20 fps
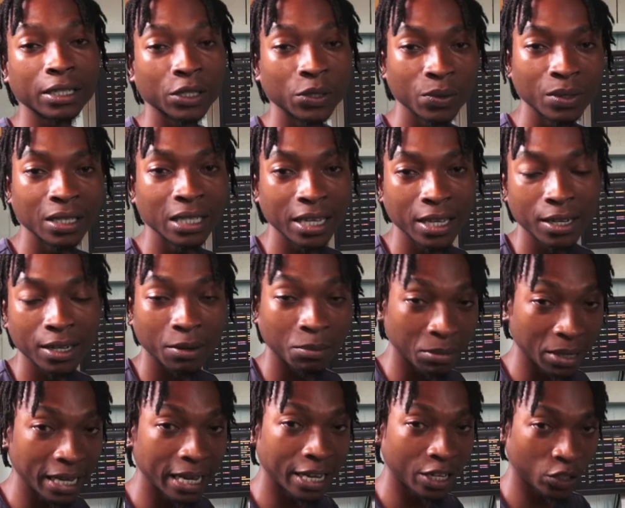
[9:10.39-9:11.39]
You seeing
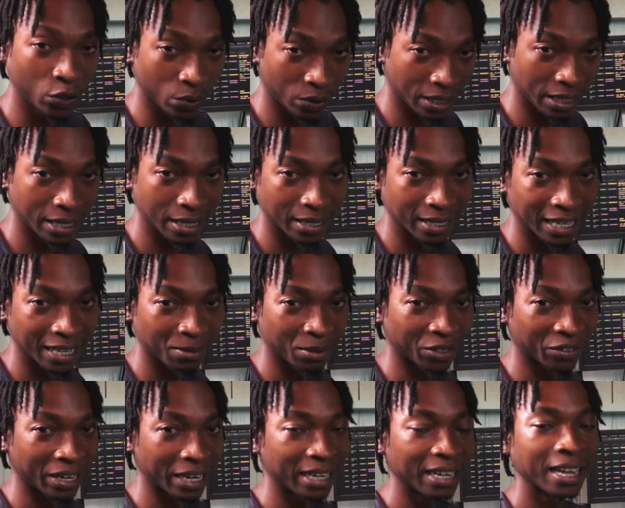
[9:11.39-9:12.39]
me and you seeing the same thing,
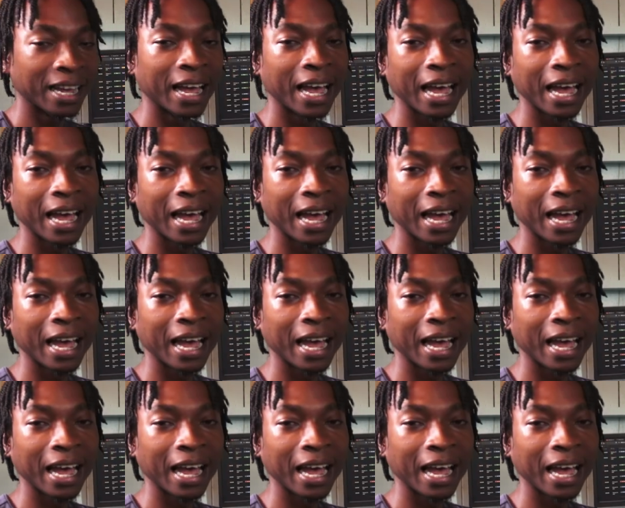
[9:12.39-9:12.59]
right?